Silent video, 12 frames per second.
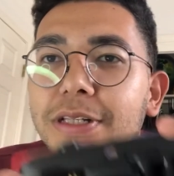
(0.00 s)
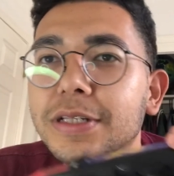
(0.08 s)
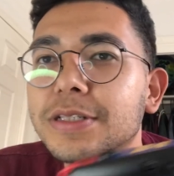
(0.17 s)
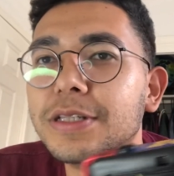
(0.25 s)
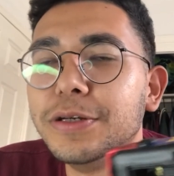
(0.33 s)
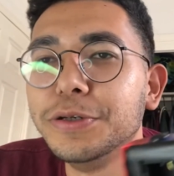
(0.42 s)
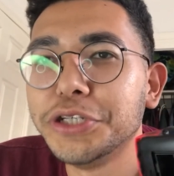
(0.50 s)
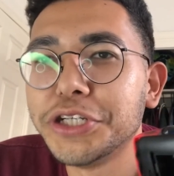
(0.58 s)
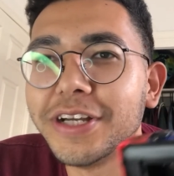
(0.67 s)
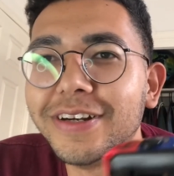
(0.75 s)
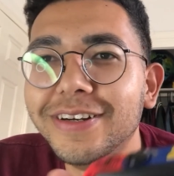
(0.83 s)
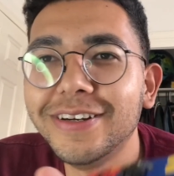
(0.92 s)
slow
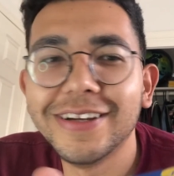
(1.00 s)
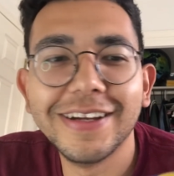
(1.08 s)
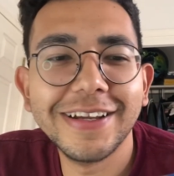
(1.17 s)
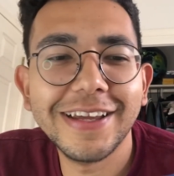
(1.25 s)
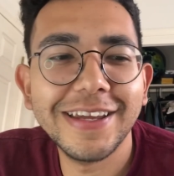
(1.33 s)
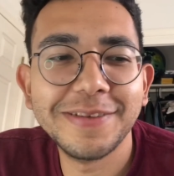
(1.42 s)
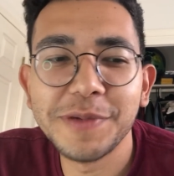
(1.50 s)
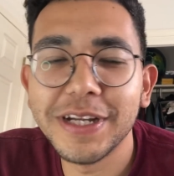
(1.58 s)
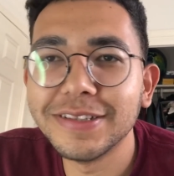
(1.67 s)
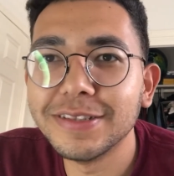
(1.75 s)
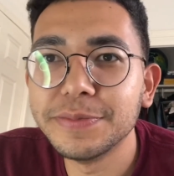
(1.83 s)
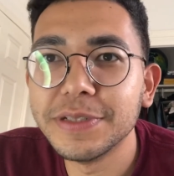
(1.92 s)
shutter. I can't
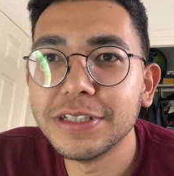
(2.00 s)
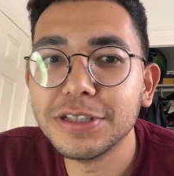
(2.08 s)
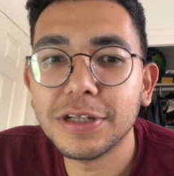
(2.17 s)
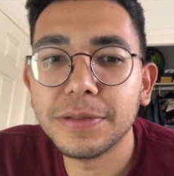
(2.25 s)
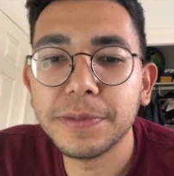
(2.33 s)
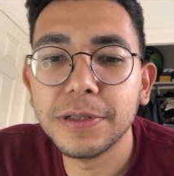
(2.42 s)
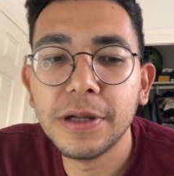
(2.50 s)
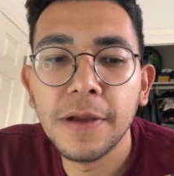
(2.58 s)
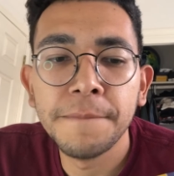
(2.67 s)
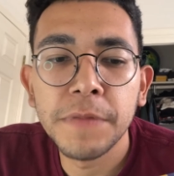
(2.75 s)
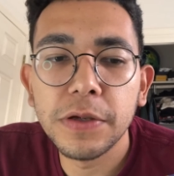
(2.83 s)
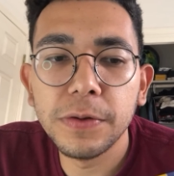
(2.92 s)
imagine it being sharper.
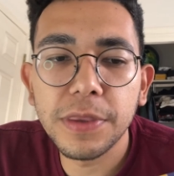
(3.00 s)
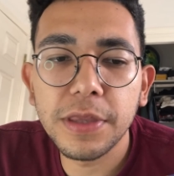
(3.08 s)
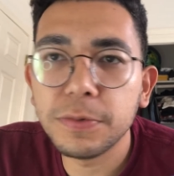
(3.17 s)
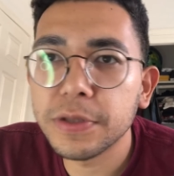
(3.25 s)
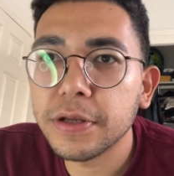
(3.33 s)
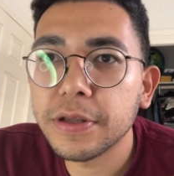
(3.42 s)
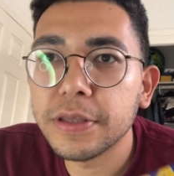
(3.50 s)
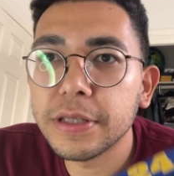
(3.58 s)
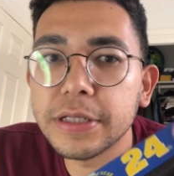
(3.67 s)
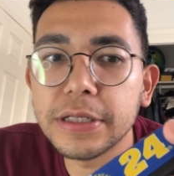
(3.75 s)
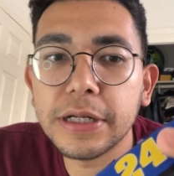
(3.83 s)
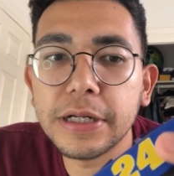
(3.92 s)
You would think with all
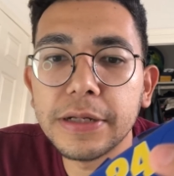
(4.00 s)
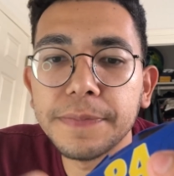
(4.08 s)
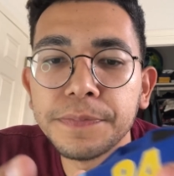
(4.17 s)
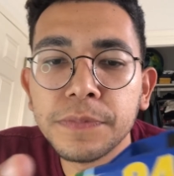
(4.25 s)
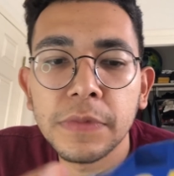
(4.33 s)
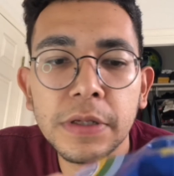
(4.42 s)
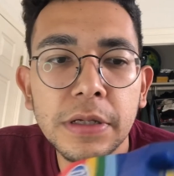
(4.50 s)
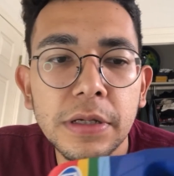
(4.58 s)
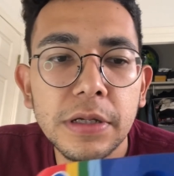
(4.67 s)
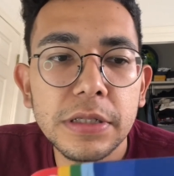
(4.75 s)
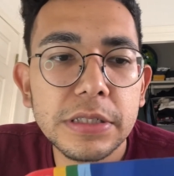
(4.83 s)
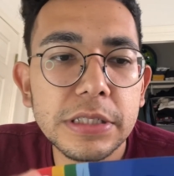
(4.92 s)
the
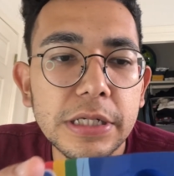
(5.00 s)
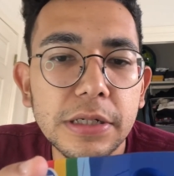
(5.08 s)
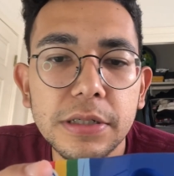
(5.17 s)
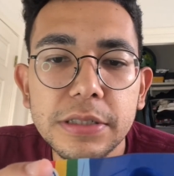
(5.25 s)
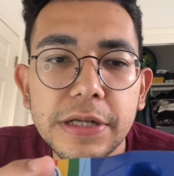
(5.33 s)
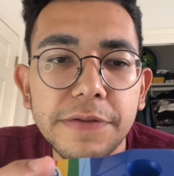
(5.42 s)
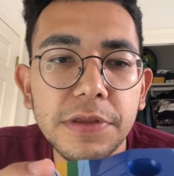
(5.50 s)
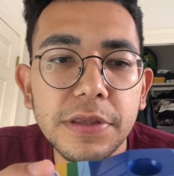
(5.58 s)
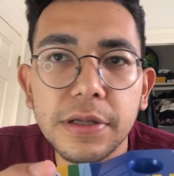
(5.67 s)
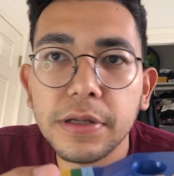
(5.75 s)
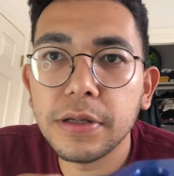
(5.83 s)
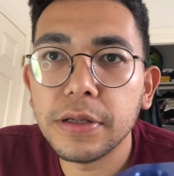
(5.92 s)
stickers and
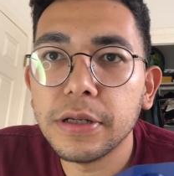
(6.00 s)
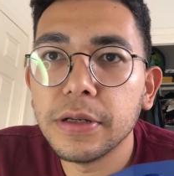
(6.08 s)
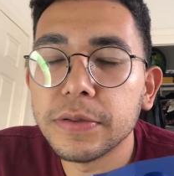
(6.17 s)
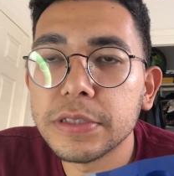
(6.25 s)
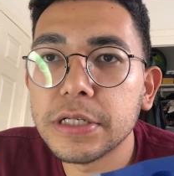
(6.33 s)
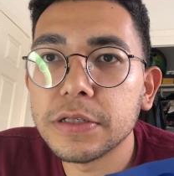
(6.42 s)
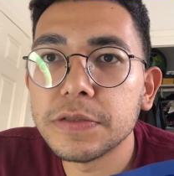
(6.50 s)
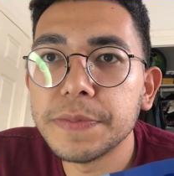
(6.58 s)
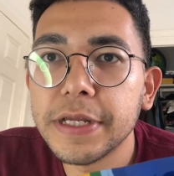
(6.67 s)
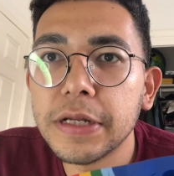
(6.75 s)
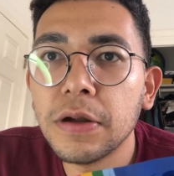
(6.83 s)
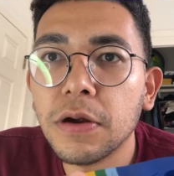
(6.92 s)
everything, you know, stickers
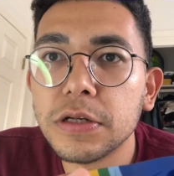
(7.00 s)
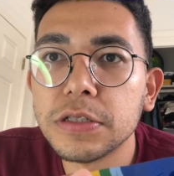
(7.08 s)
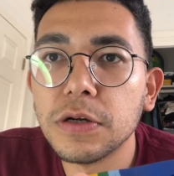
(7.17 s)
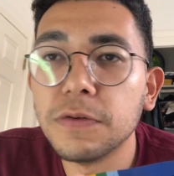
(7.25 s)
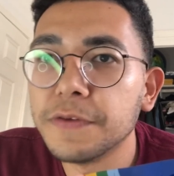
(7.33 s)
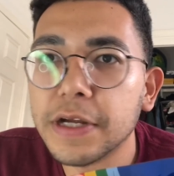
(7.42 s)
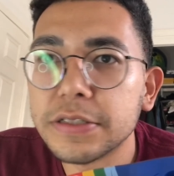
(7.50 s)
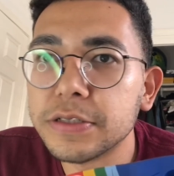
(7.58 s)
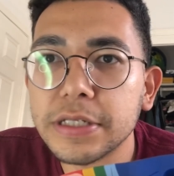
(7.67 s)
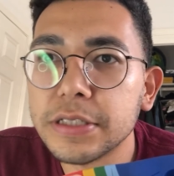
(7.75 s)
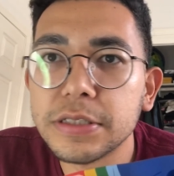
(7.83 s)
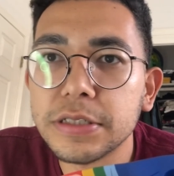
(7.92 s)
make cars go faster.
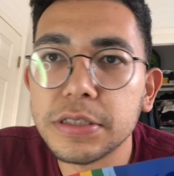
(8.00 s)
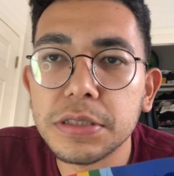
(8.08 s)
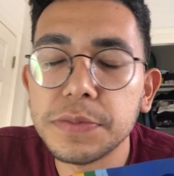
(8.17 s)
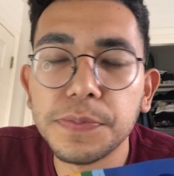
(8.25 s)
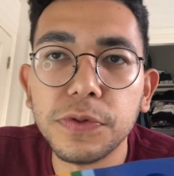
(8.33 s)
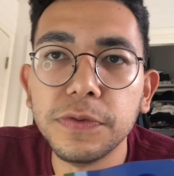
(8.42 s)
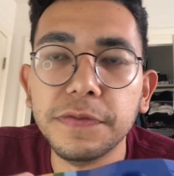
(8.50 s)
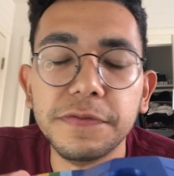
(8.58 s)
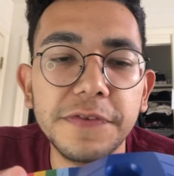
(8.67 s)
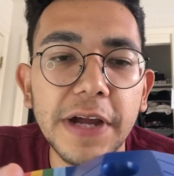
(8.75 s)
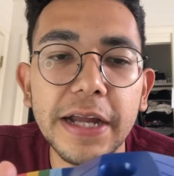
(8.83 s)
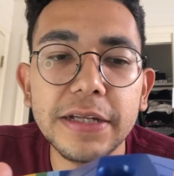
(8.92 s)
That's just proven
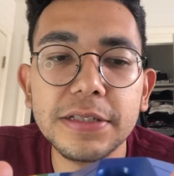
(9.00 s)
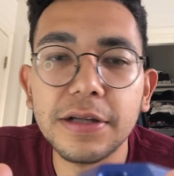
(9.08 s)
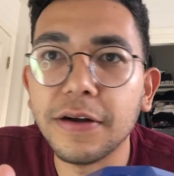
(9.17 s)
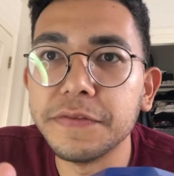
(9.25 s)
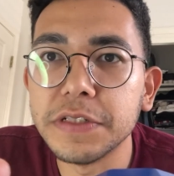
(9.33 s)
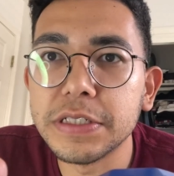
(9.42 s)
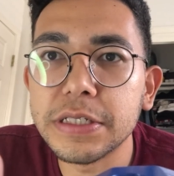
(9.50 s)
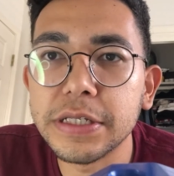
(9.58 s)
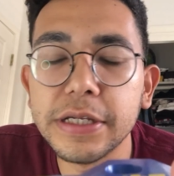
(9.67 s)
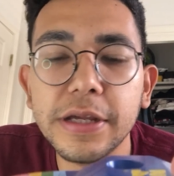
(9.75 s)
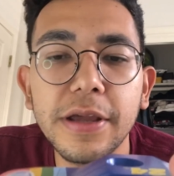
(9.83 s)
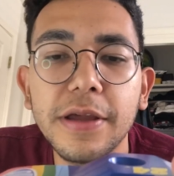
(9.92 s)
fact, obviously.
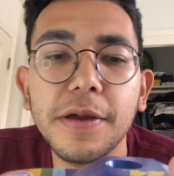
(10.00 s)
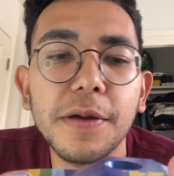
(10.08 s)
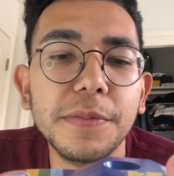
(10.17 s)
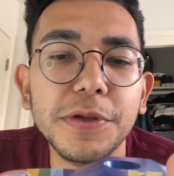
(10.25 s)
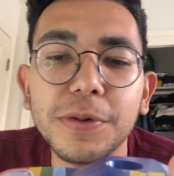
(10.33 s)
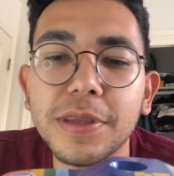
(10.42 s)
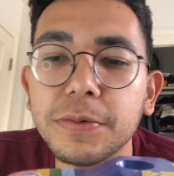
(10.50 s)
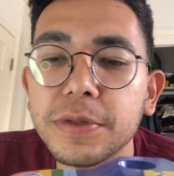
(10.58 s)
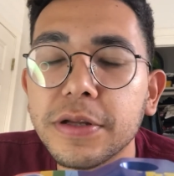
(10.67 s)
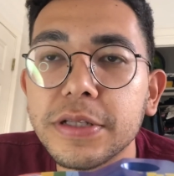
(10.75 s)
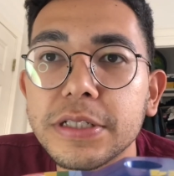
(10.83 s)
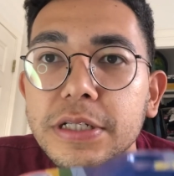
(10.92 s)
You would think with
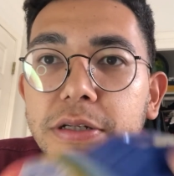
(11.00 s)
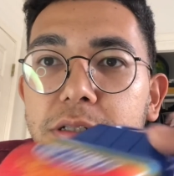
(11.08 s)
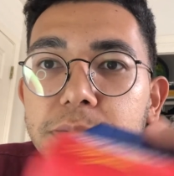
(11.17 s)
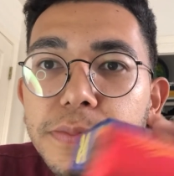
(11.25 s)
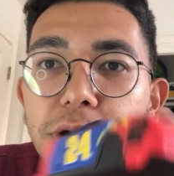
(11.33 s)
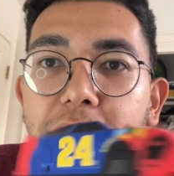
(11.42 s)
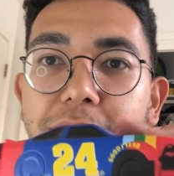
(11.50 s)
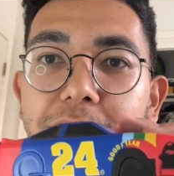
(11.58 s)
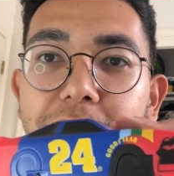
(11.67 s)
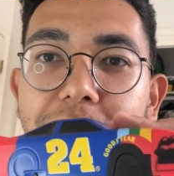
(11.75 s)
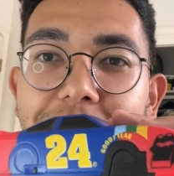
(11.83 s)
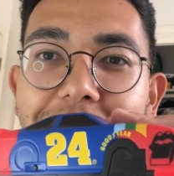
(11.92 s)
all the stickers and
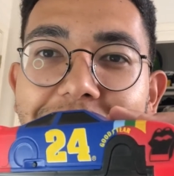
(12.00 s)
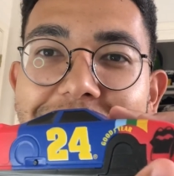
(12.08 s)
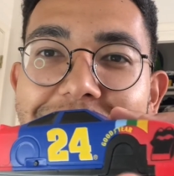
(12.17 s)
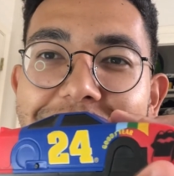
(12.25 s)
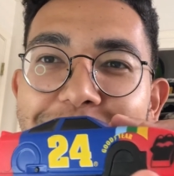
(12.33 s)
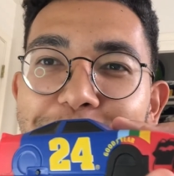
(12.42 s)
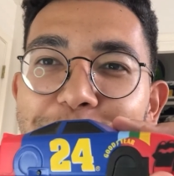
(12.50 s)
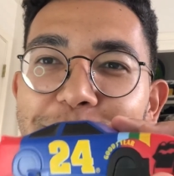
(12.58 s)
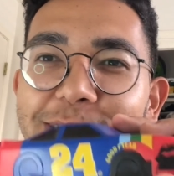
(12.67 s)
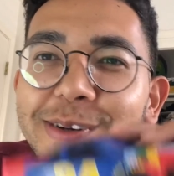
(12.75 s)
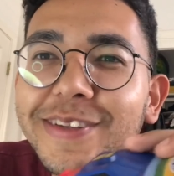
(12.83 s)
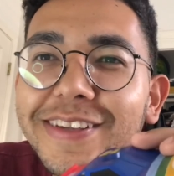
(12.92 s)
branding. I actually did put my
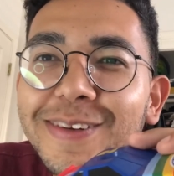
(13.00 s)
own little